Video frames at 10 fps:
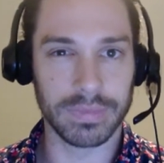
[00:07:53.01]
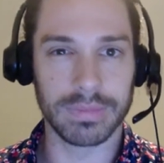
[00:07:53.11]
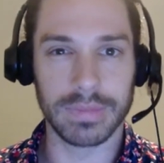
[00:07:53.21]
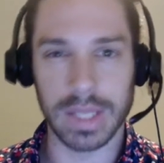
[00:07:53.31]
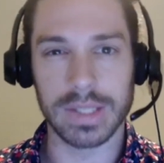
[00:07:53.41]

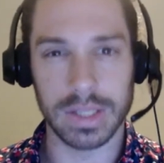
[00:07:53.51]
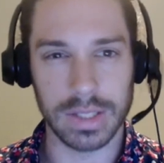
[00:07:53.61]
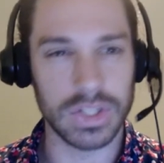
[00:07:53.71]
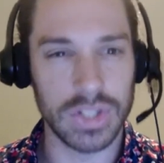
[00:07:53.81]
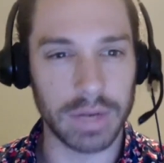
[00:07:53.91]
These things
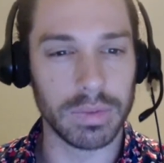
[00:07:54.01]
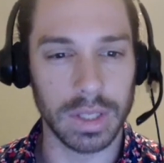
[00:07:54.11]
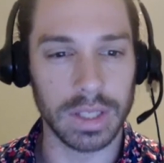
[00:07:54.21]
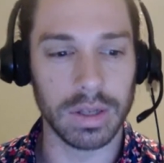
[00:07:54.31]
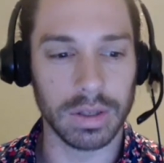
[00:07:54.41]
are
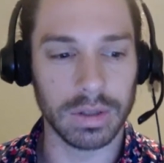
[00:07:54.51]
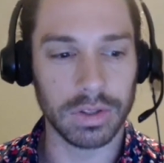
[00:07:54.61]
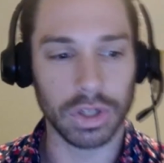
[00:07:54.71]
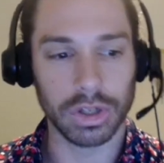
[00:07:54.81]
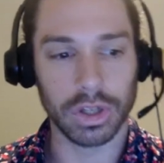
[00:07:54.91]
generally not
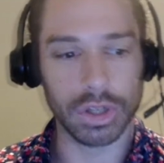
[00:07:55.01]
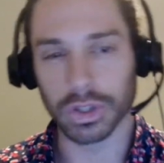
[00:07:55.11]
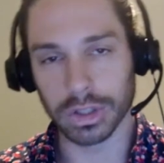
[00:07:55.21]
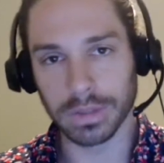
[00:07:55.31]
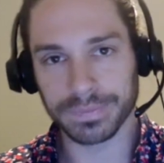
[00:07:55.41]
a lot of good.